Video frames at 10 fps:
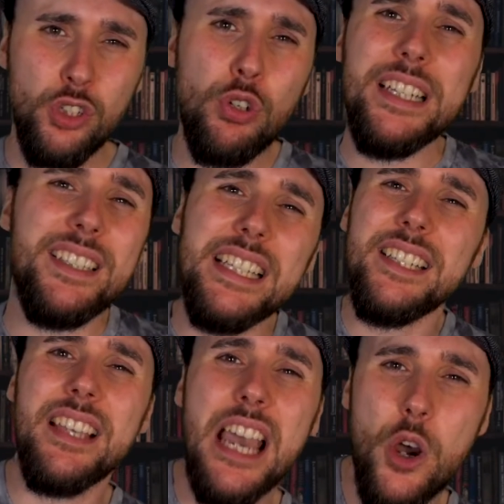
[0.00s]
great
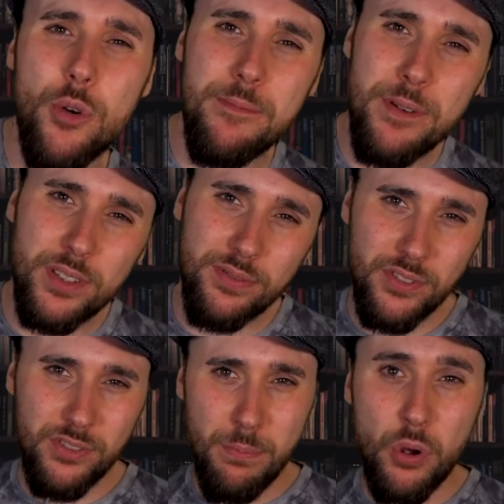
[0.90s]
detail and puts
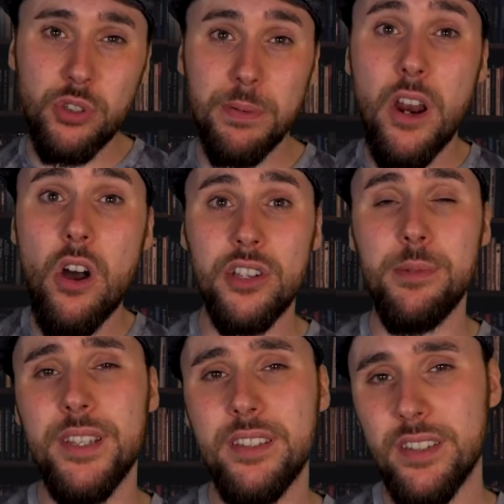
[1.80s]
forth multiple
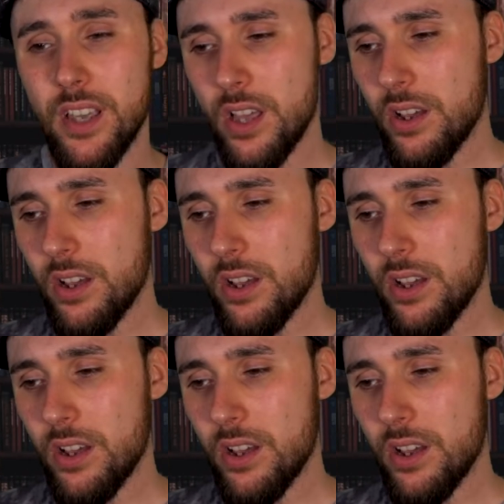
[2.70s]
arguments